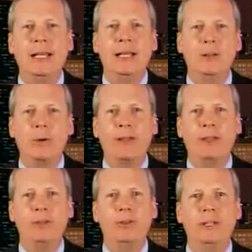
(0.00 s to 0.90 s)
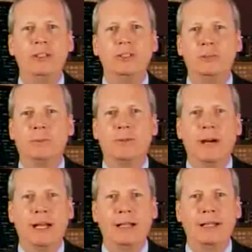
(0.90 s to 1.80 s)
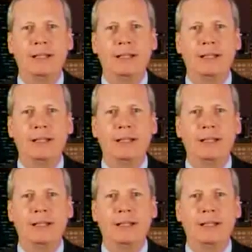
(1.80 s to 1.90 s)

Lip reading: And the way they do this is providing